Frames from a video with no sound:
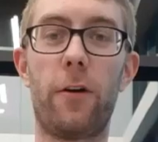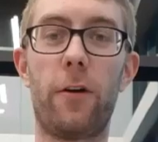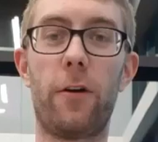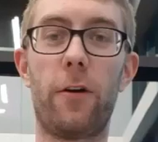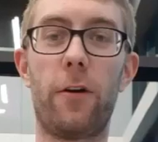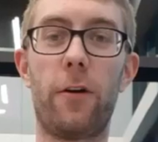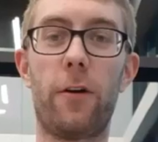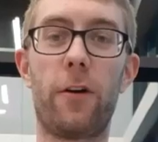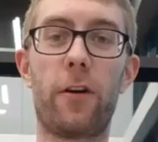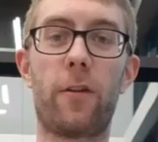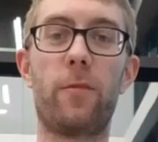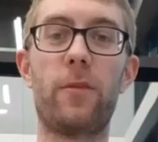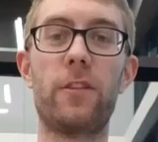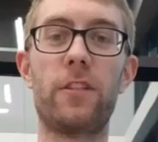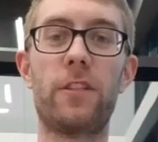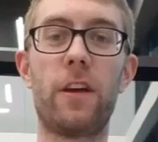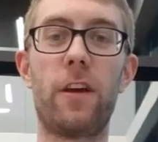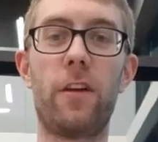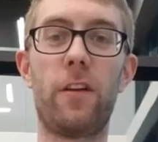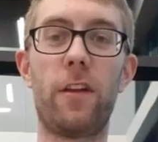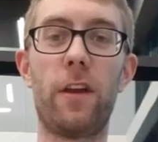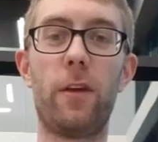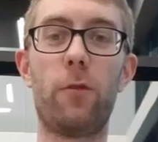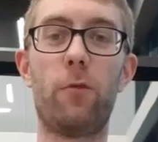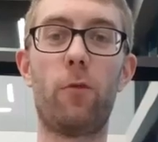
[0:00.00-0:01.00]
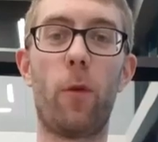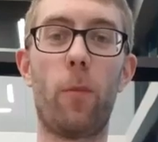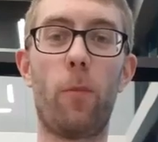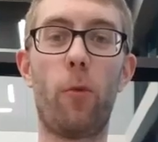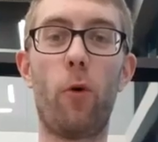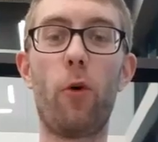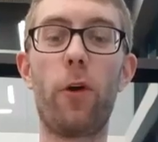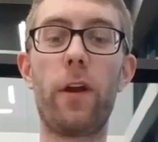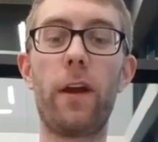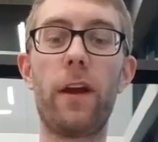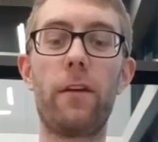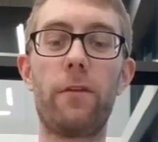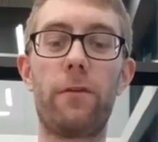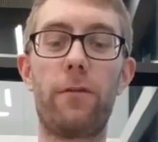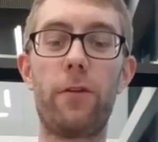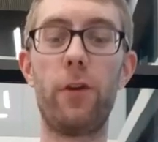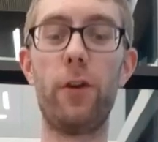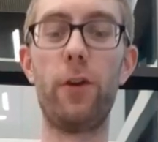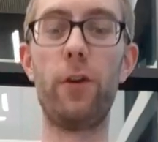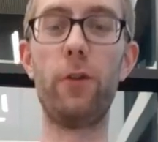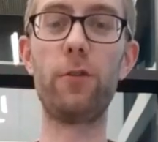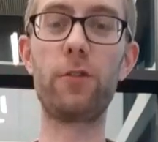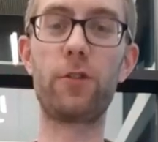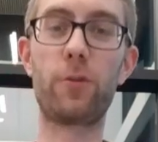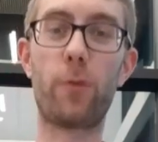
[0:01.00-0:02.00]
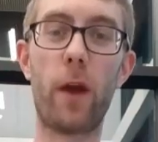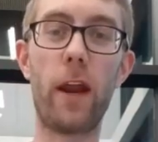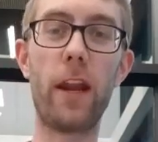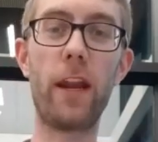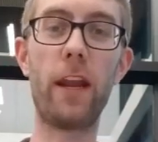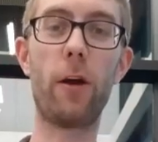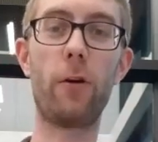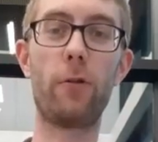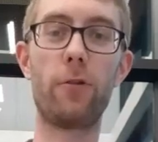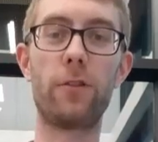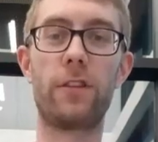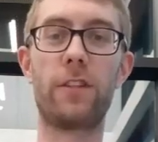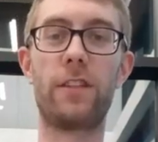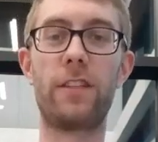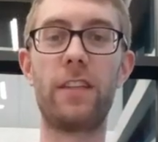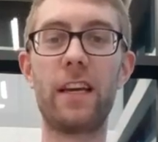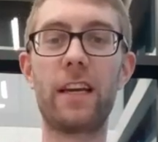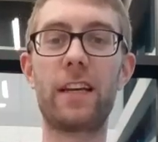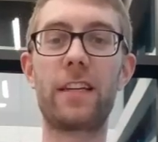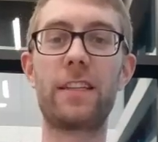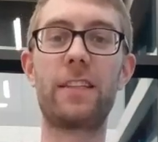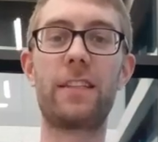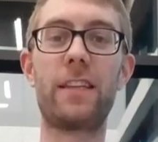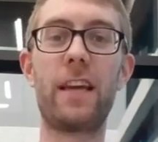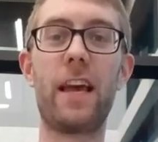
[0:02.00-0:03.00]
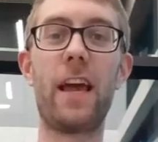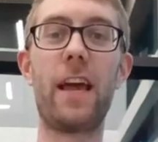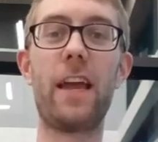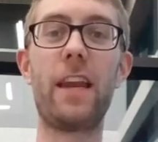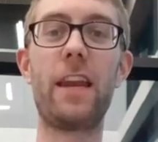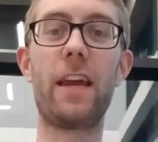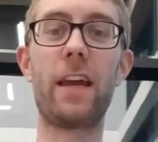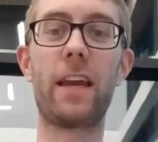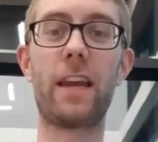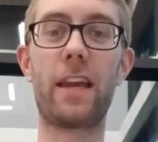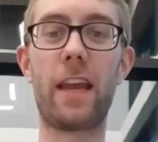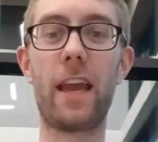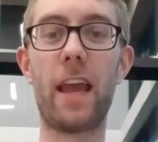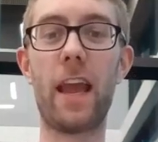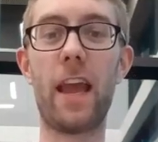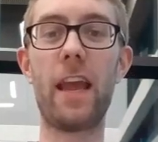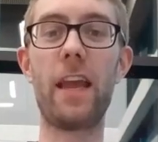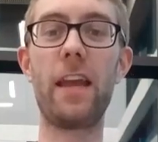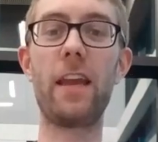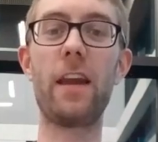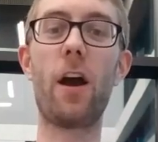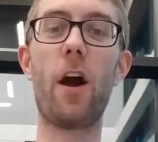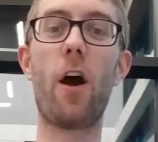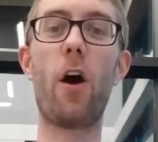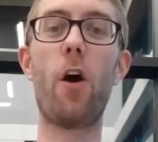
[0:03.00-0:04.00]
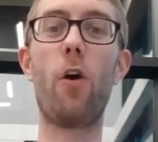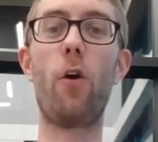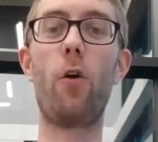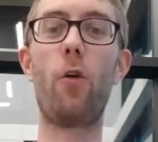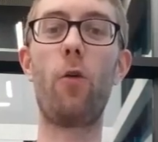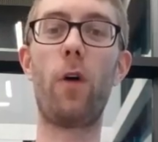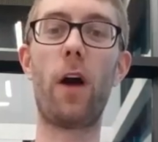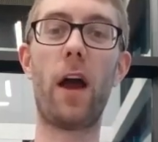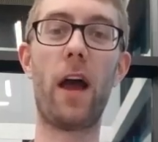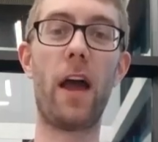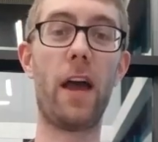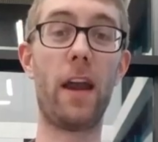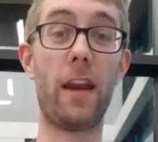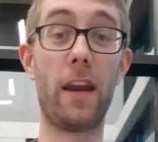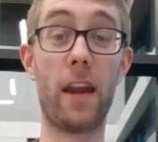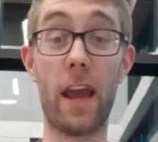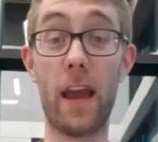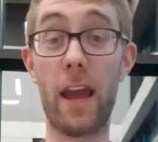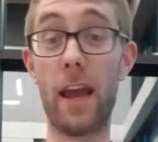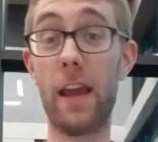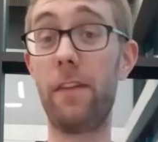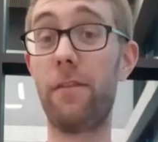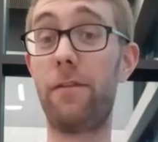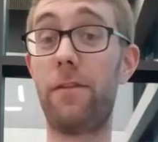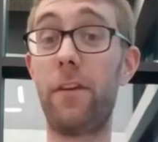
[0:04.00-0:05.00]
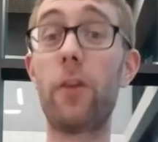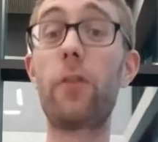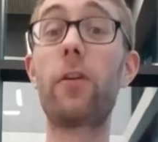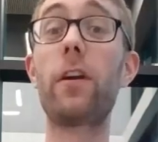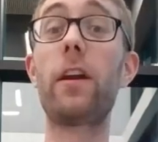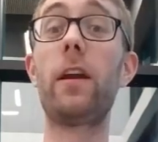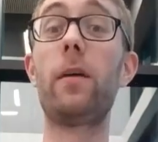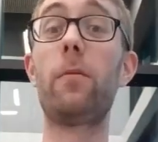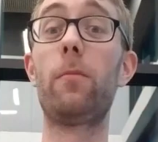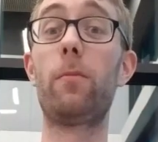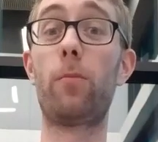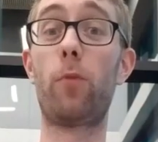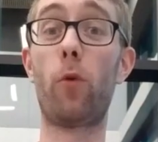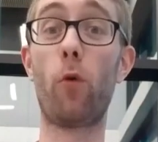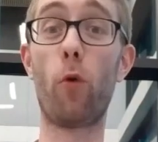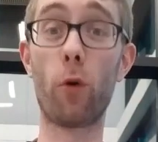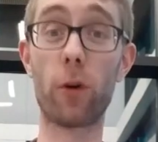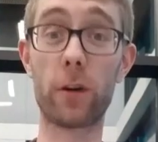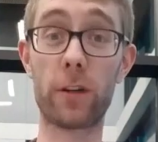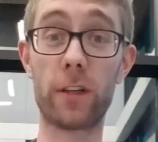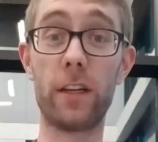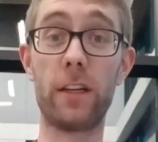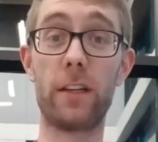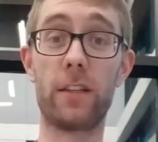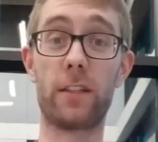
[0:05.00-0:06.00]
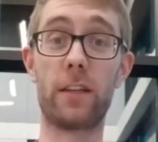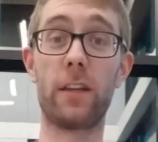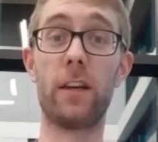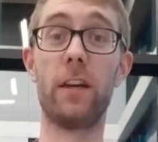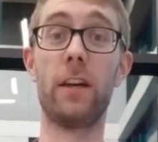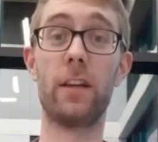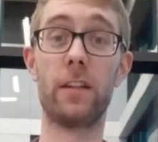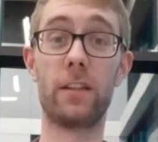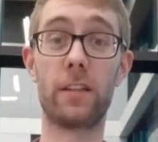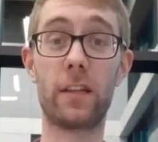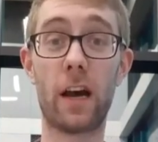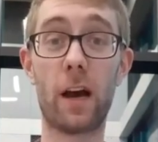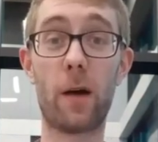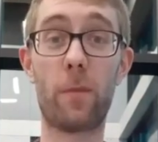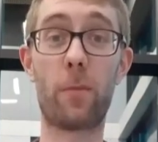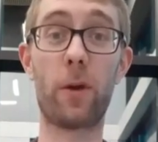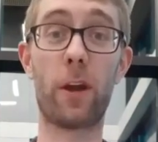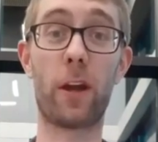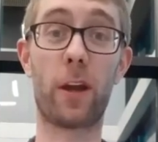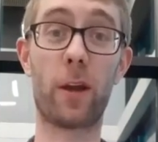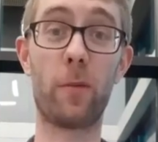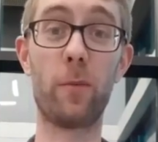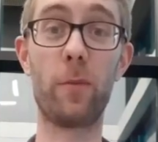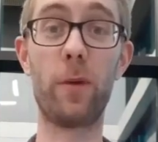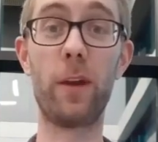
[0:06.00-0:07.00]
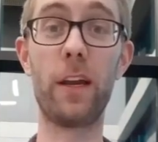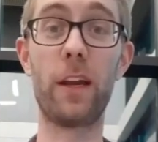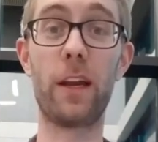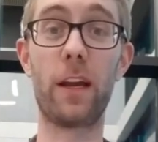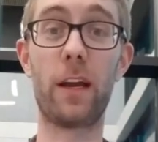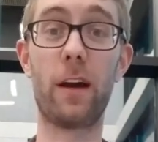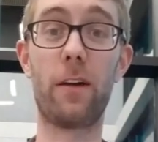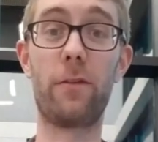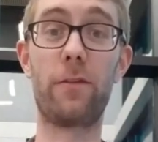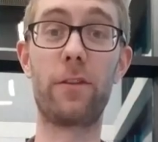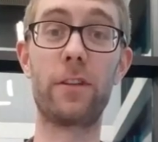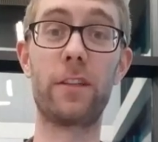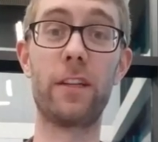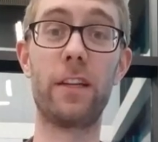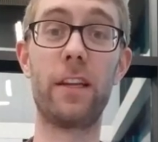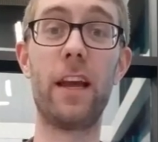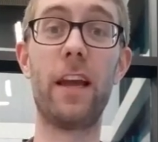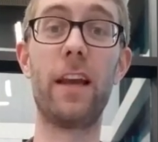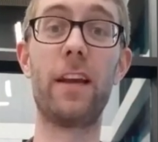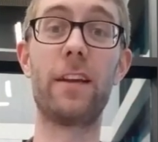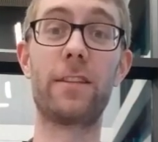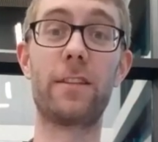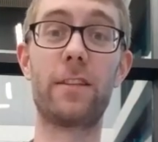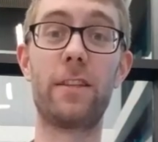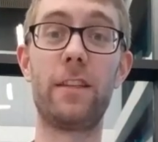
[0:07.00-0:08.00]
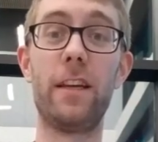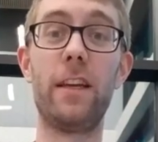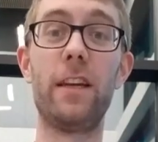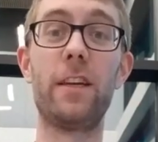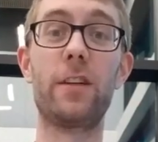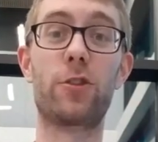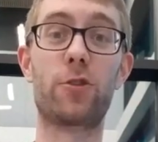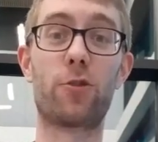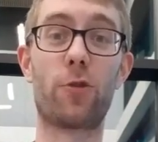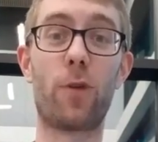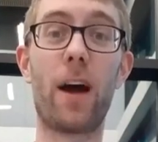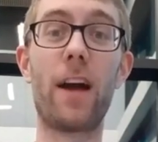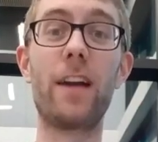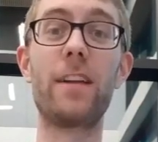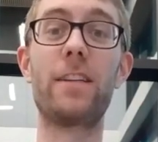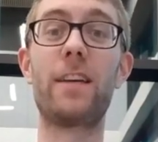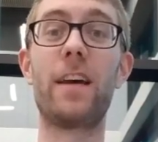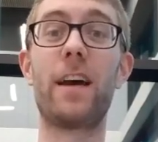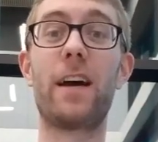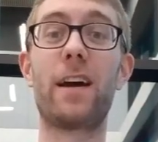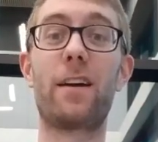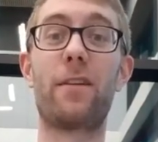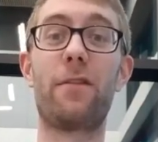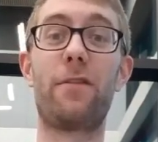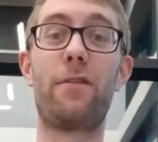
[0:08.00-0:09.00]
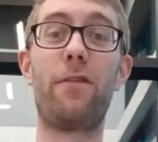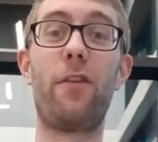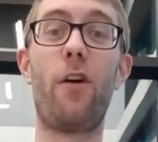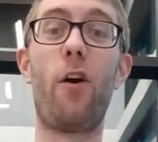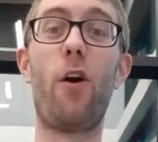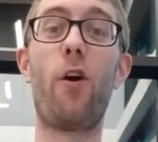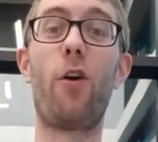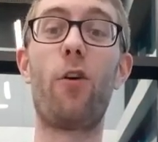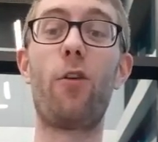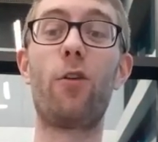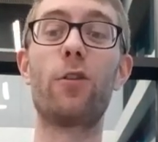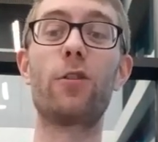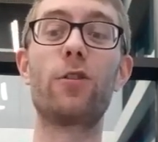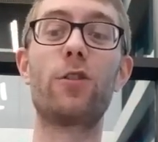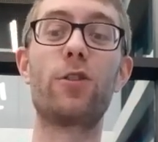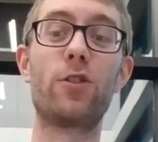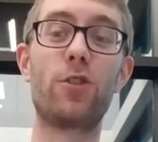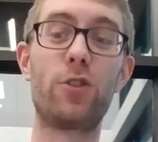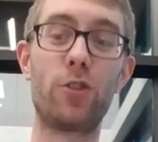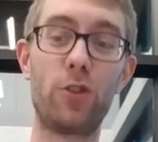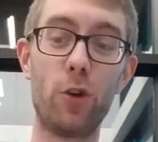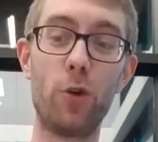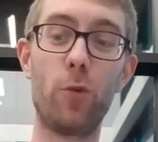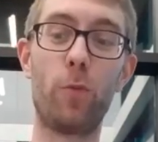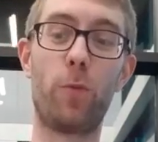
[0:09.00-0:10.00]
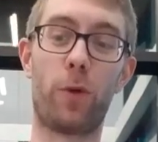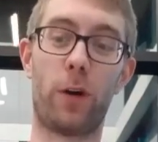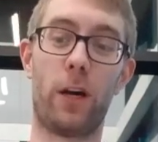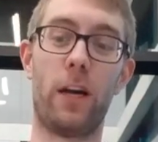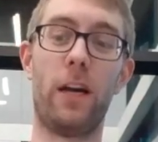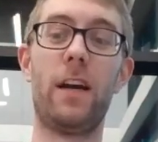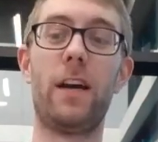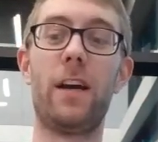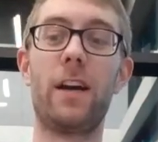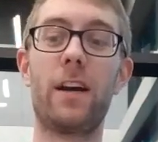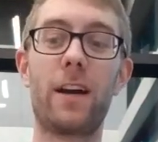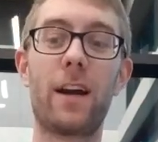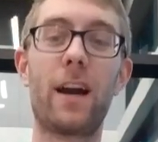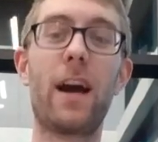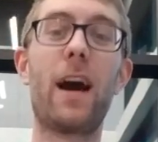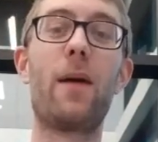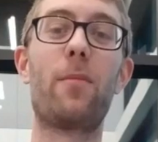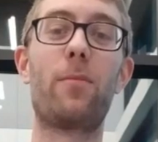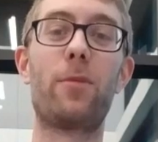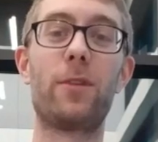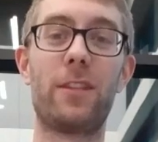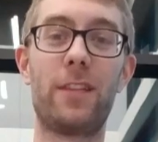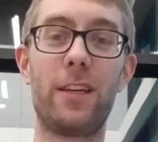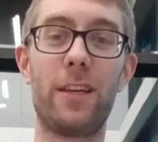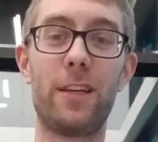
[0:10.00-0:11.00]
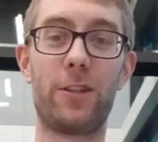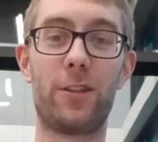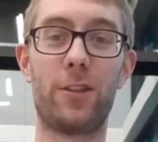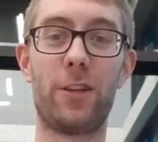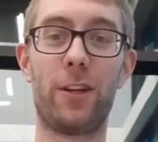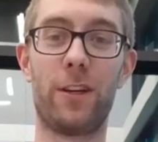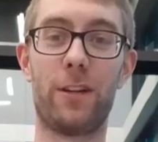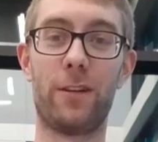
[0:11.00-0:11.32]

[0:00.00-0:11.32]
Miceli reporting for News Radio 610 KONA. Very important topic being covered today. It's the Tri-Tech Fall Soup Competition.